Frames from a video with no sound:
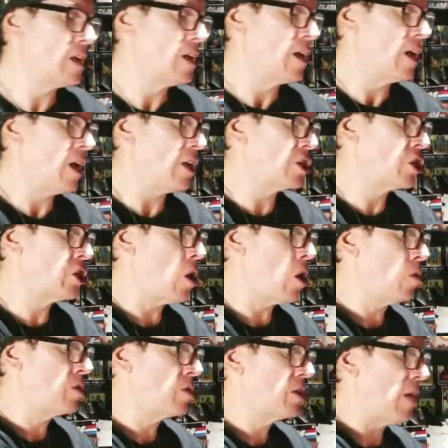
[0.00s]
it
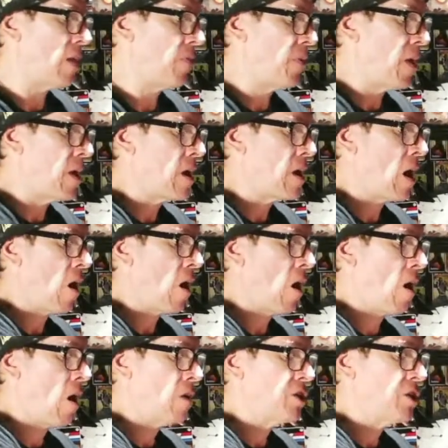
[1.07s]
shows that they
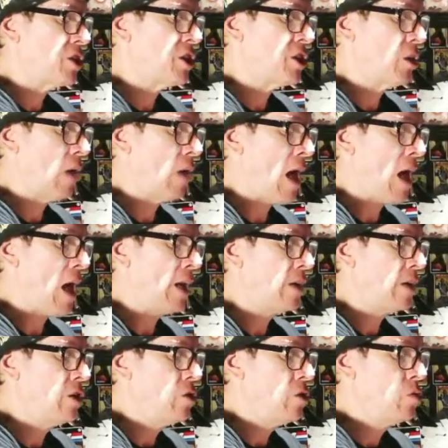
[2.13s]
are still
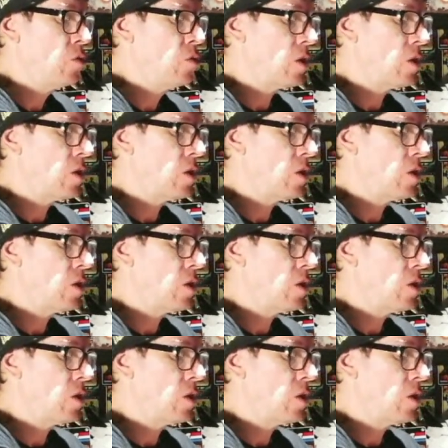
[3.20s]
adding new